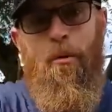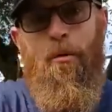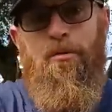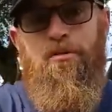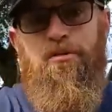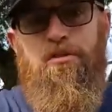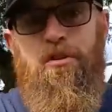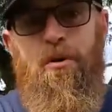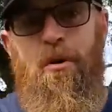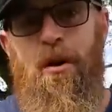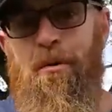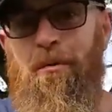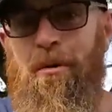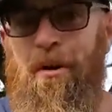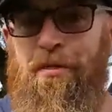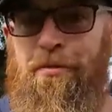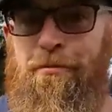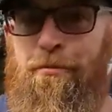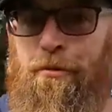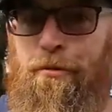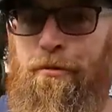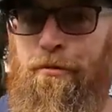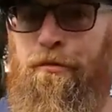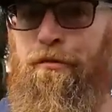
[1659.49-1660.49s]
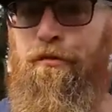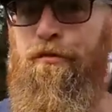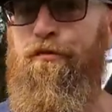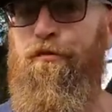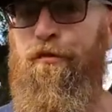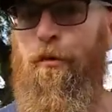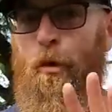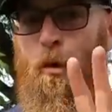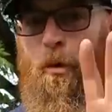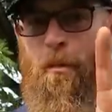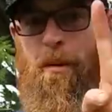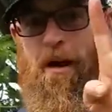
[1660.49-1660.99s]
So I went through
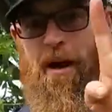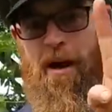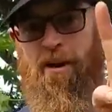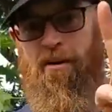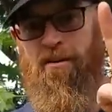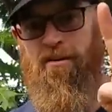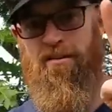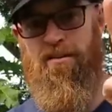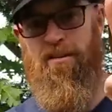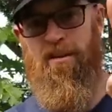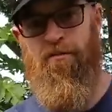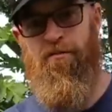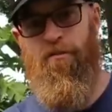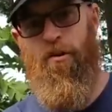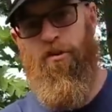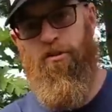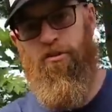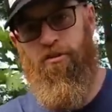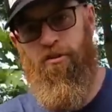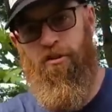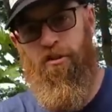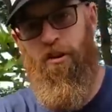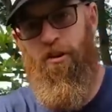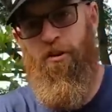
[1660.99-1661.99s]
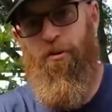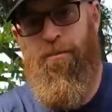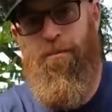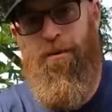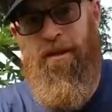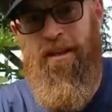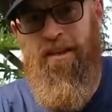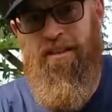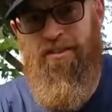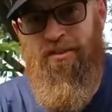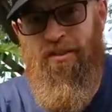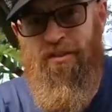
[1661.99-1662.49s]
4 pairs of Ultra Lone
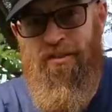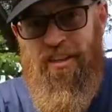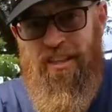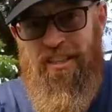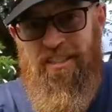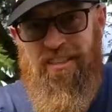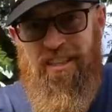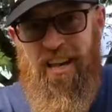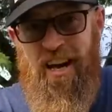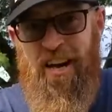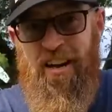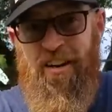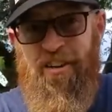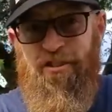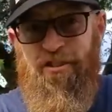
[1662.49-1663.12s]
Peaks on the entire